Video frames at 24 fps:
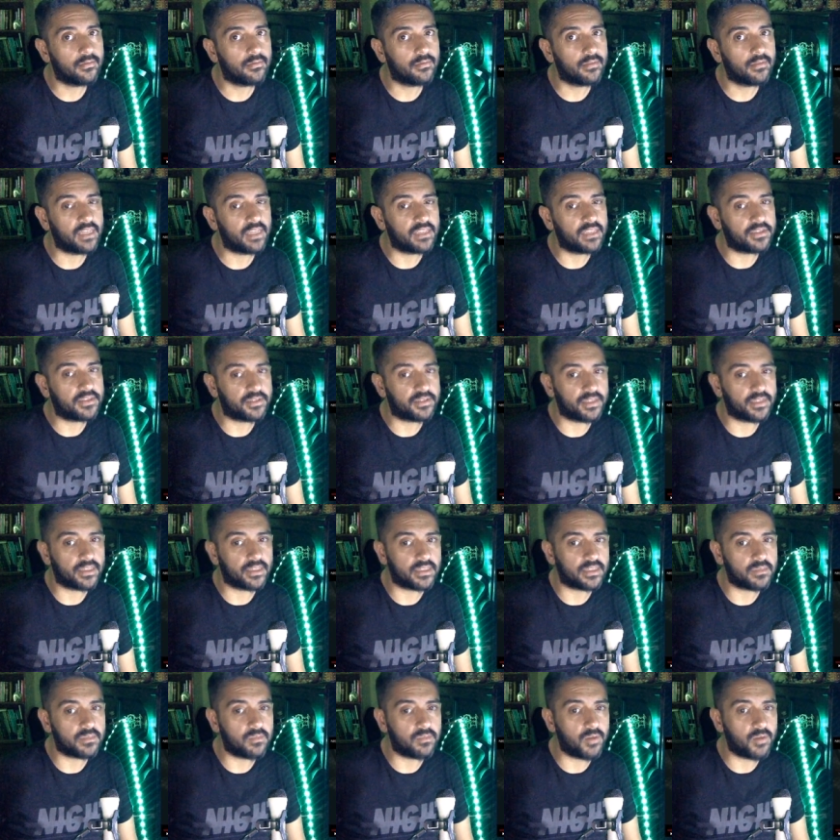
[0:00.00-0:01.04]
internet
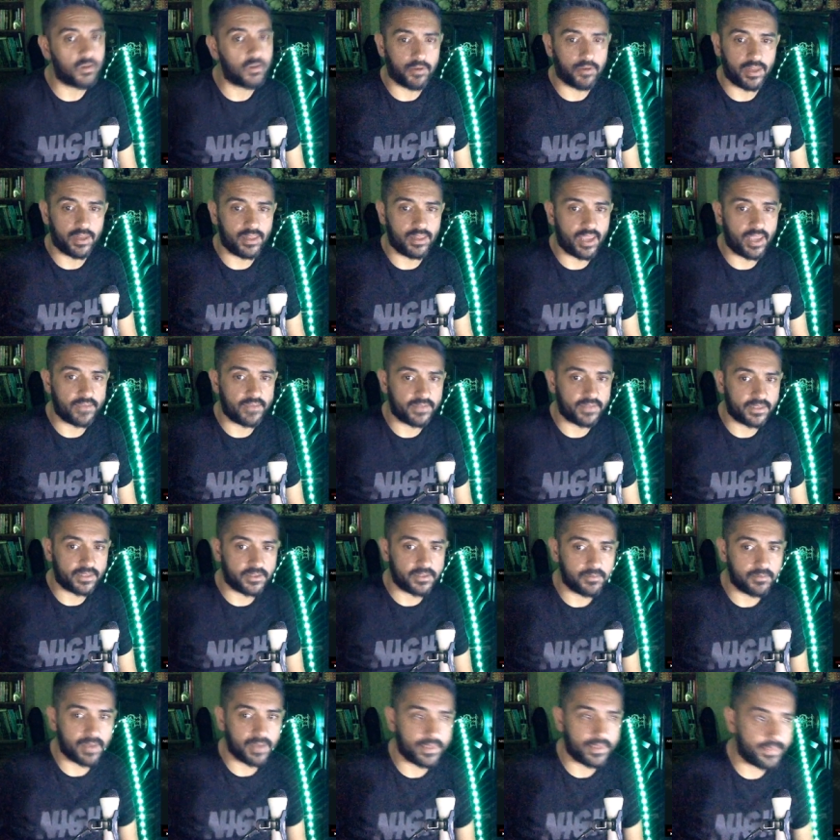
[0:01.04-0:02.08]
is more real life than
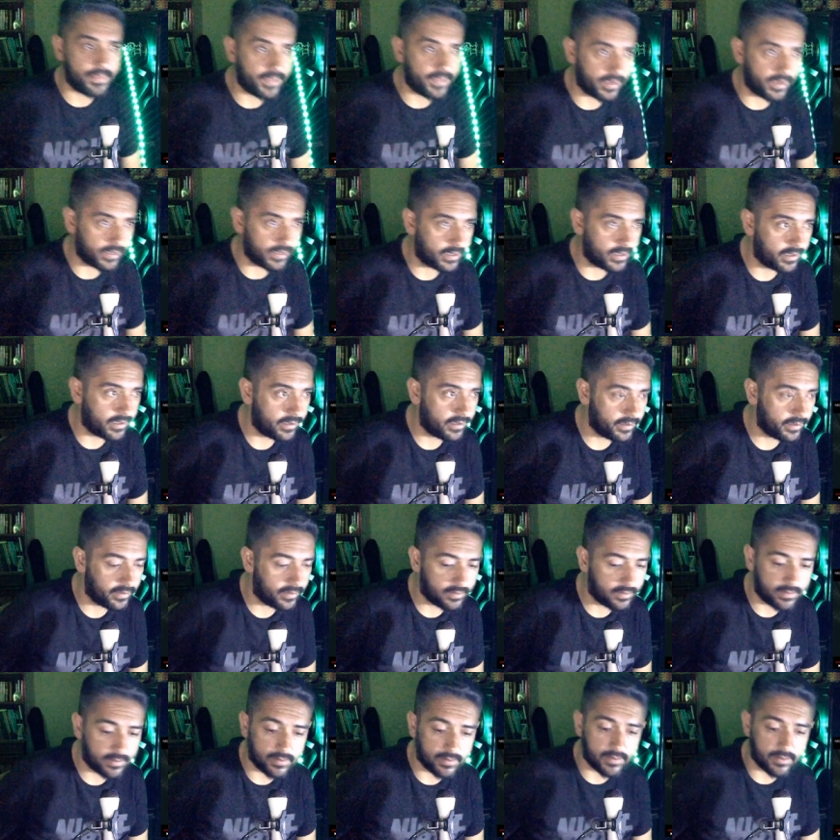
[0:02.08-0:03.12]
you might think.
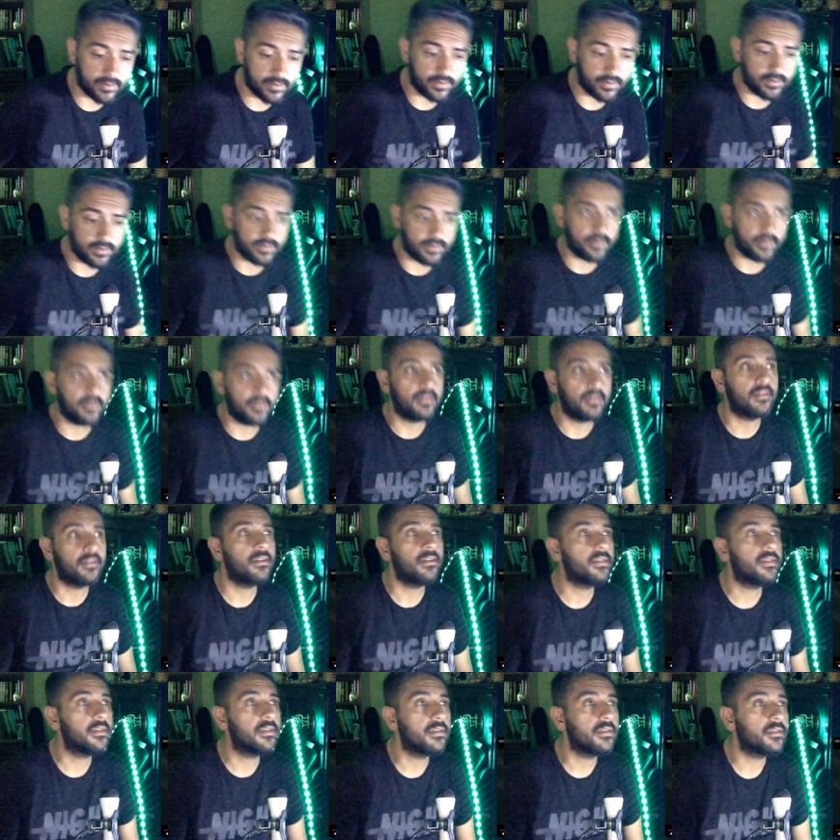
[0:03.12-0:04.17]
Uh,
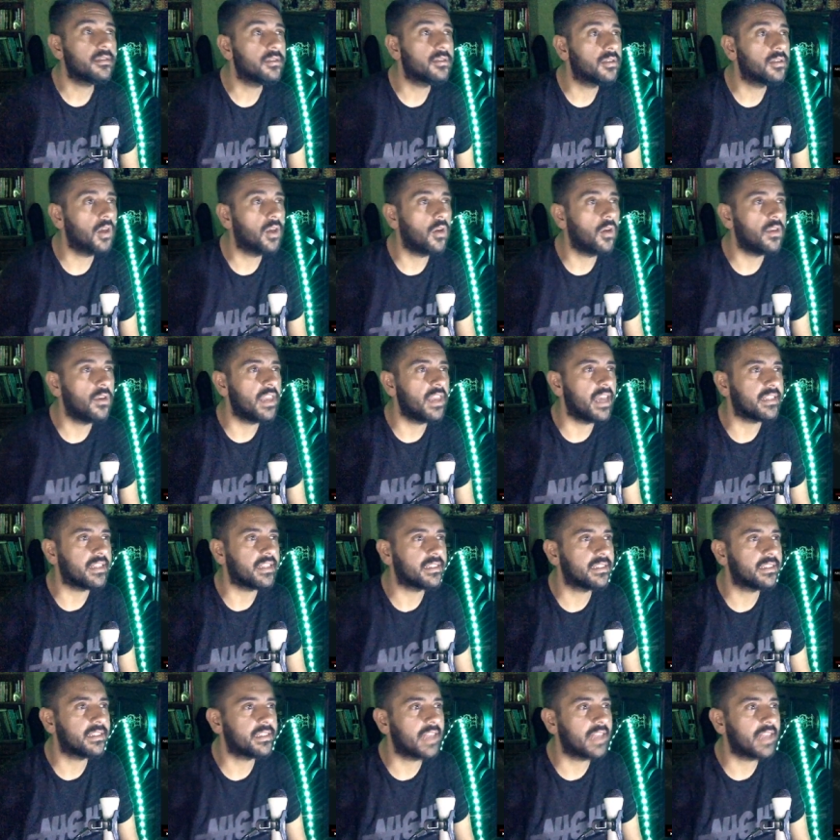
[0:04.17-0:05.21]
so
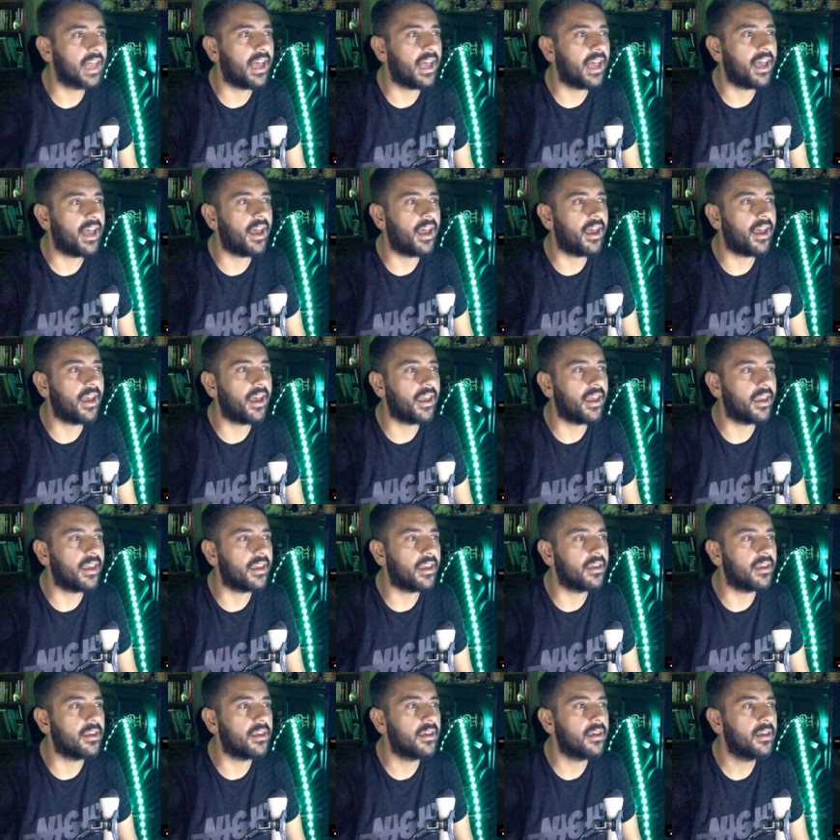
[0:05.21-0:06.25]
yes,
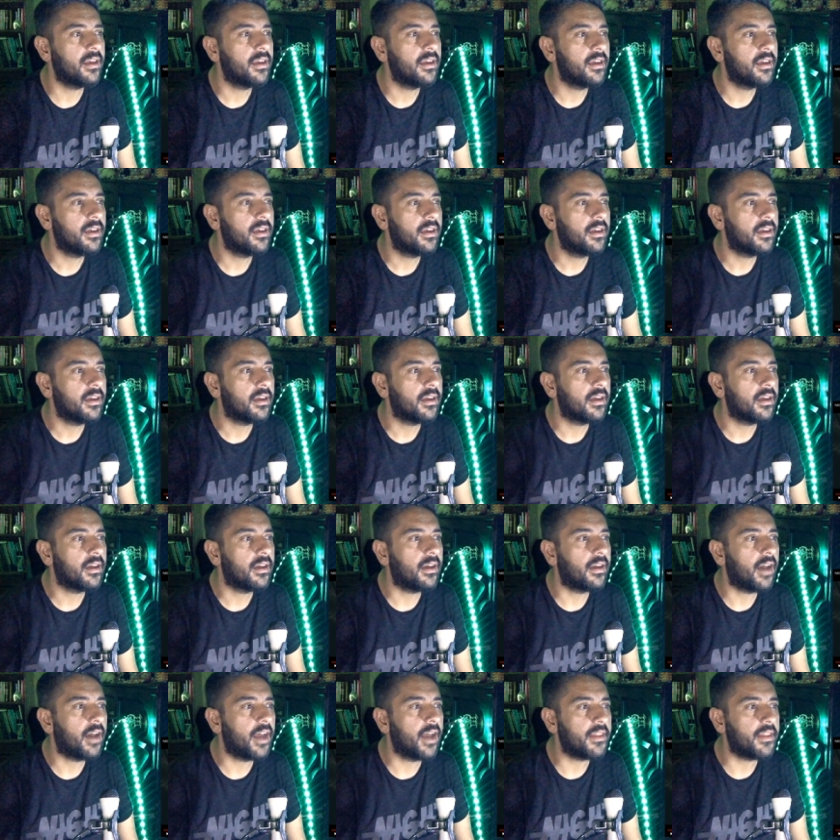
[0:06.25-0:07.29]
I
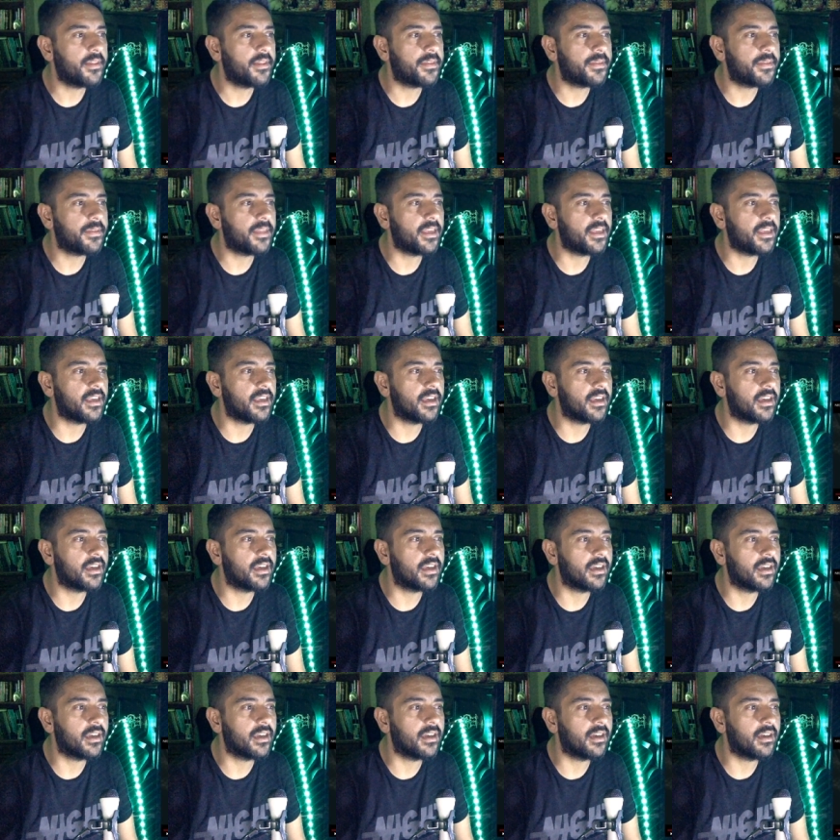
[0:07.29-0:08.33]
I don't
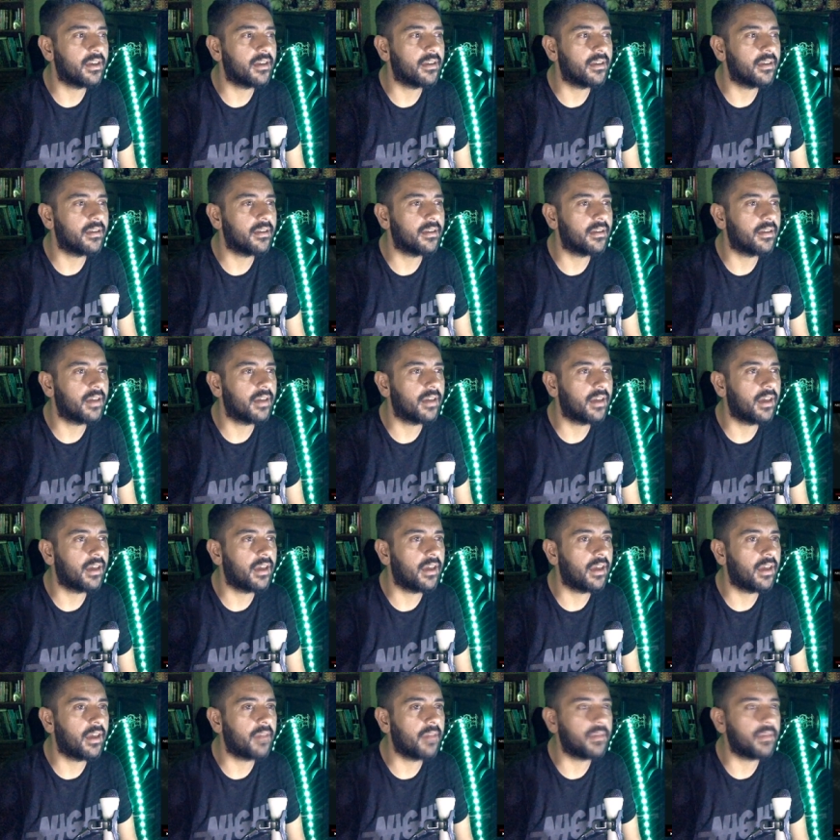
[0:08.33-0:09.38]
think uh,
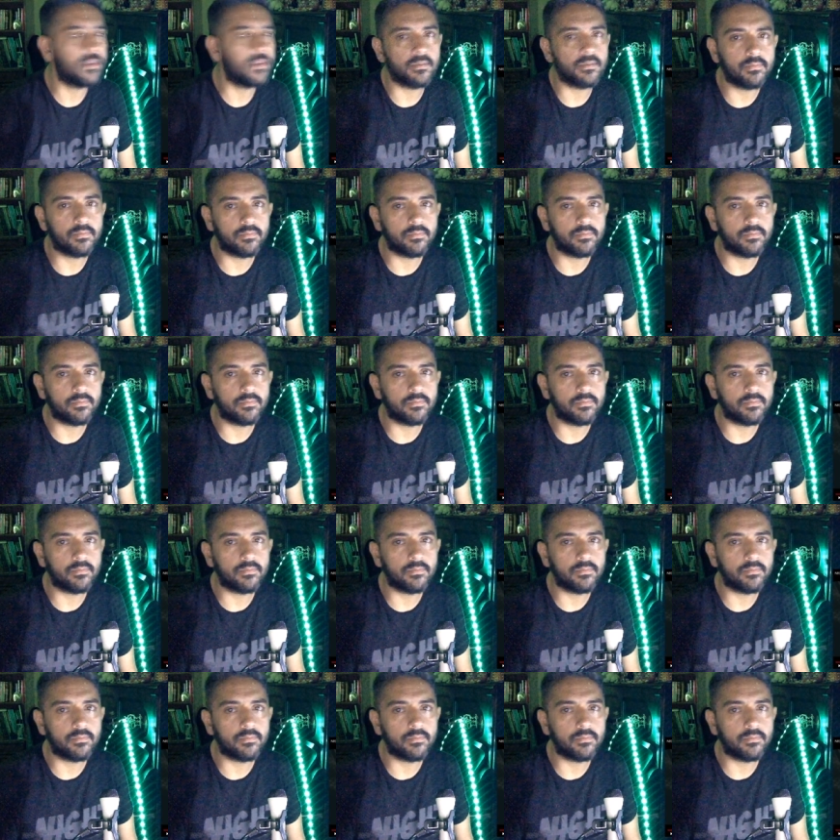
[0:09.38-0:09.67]
I mean